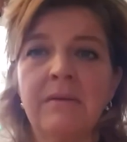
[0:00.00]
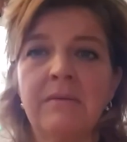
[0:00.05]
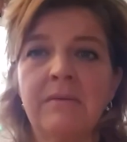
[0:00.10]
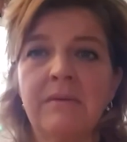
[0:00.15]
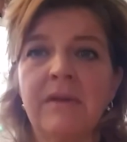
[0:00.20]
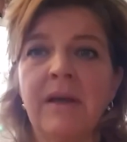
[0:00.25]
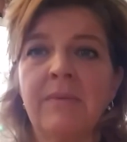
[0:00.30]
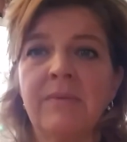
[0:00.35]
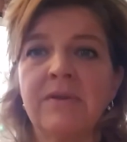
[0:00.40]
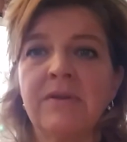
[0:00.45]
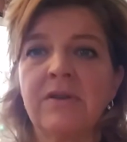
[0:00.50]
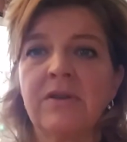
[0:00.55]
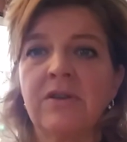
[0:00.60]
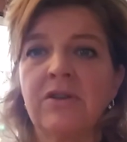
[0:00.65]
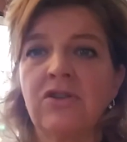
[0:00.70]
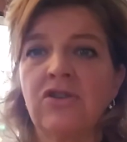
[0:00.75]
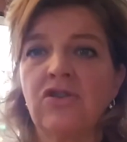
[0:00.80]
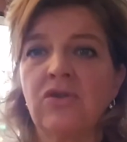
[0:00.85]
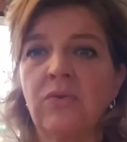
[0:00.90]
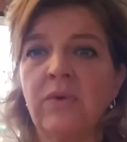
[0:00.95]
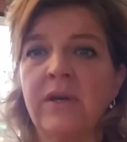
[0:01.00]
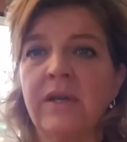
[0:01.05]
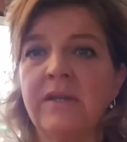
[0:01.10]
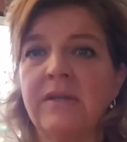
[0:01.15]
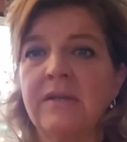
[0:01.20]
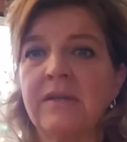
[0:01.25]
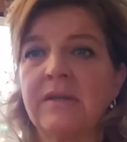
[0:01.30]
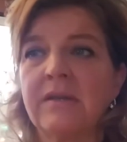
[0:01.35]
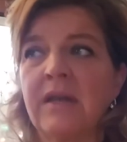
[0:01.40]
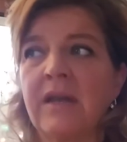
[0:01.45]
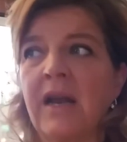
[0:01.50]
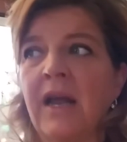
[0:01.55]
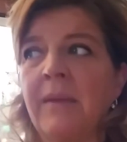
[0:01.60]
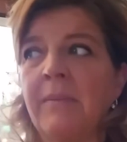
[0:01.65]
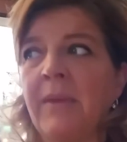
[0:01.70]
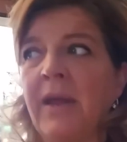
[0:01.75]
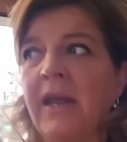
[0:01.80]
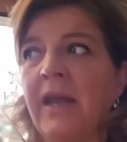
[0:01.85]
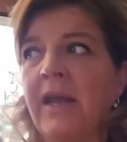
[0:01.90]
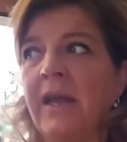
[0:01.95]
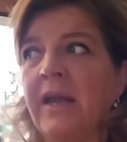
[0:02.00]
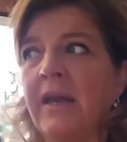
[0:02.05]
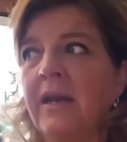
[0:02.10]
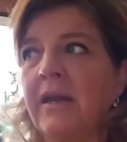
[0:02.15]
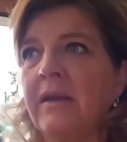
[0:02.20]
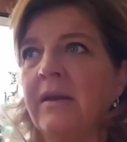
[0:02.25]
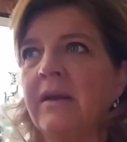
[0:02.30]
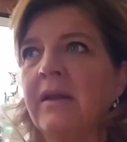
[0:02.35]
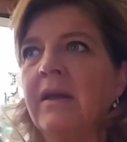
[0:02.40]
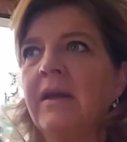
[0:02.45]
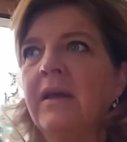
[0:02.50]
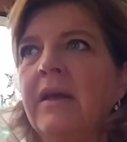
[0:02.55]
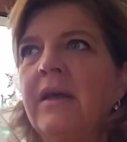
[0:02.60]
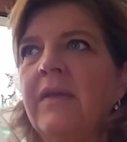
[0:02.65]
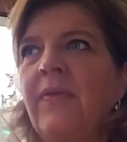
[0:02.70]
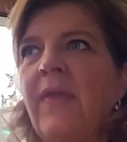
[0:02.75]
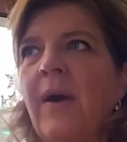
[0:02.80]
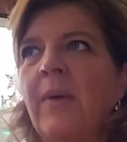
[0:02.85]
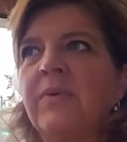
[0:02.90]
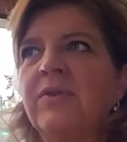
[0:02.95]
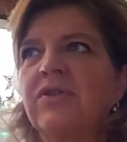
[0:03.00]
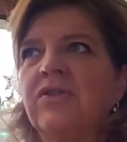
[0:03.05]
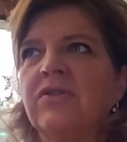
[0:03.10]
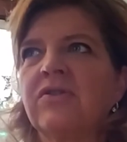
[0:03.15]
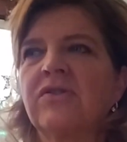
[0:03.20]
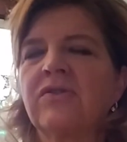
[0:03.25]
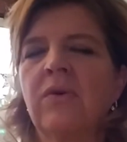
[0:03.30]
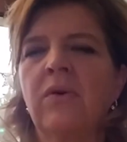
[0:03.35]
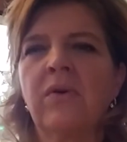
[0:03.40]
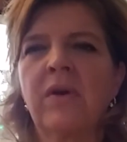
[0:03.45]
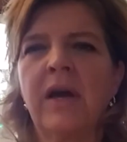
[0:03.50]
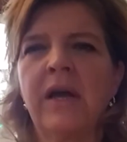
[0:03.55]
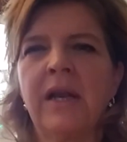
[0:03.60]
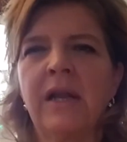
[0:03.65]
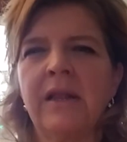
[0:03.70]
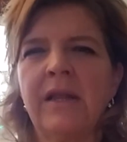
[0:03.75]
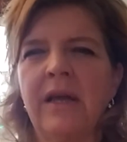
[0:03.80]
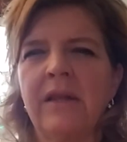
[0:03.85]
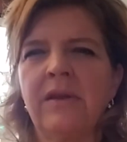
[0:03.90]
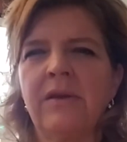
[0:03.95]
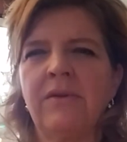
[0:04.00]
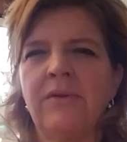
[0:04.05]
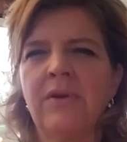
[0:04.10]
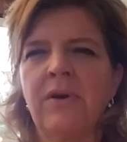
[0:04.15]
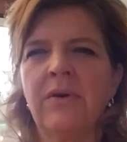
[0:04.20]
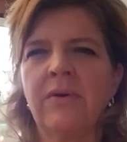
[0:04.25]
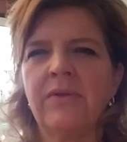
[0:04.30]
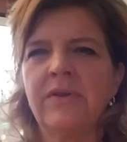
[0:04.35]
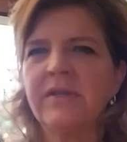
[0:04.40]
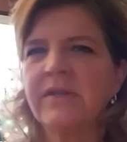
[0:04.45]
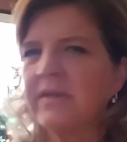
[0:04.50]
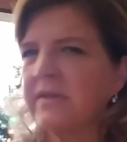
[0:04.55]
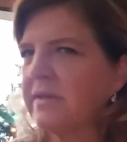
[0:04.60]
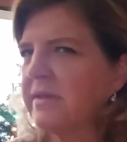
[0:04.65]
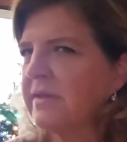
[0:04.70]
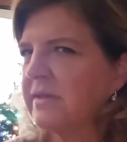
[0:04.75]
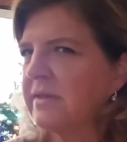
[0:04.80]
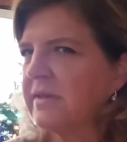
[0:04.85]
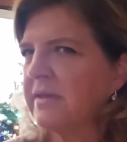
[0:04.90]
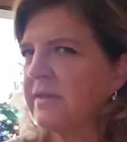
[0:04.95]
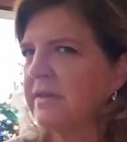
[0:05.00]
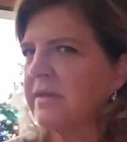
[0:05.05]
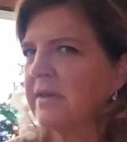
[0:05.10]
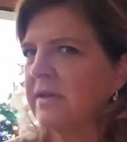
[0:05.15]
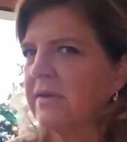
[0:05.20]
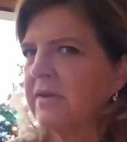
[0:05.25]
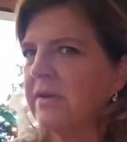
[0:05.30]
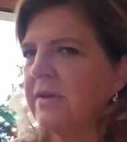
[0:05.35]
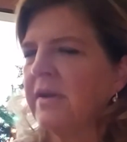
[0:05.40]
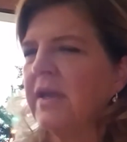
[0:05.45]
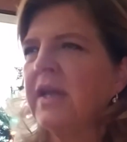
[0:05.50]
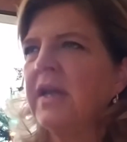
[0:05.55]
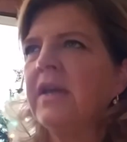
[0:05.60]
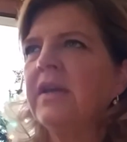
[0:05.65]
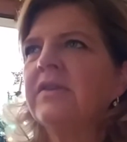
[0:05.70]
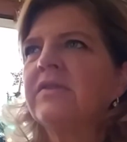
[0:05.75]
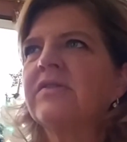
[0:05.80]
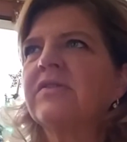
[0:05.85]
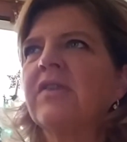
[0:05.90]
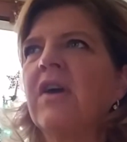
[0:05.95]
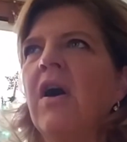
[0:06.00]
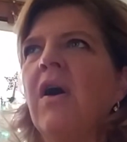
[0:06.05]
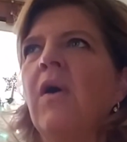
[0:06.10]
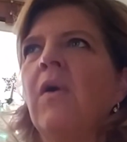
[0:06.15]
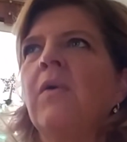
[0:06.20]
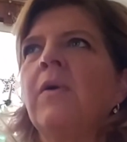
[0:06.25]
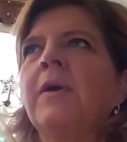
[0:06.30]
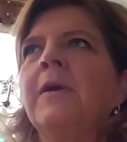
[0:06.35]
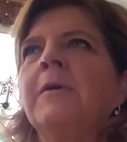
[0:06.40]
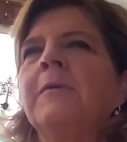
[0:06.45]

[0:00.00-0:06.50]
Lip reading: that was a good choice that I made. And that was your soul kind of letting you know this isn't good. So